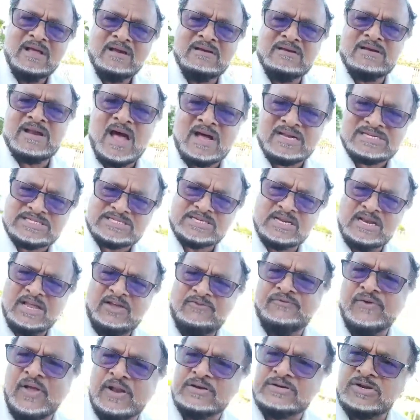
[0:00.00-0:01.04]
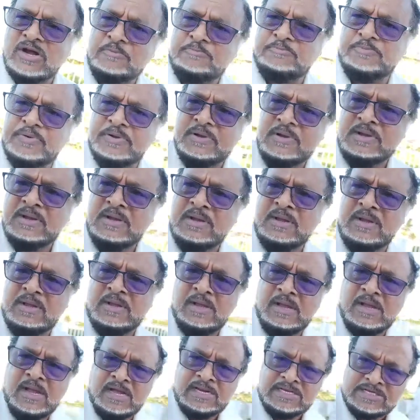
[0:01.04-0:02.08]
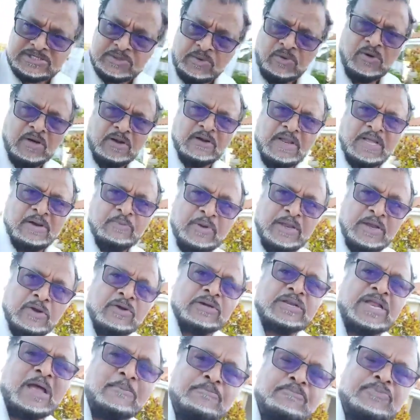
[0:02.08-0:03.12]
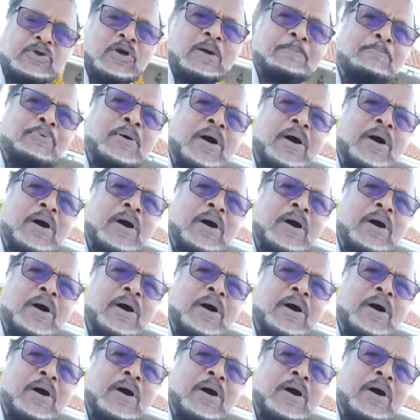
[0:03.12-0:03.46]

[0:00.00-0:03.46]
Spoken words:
nastily felt up and so on. And we know it happened to a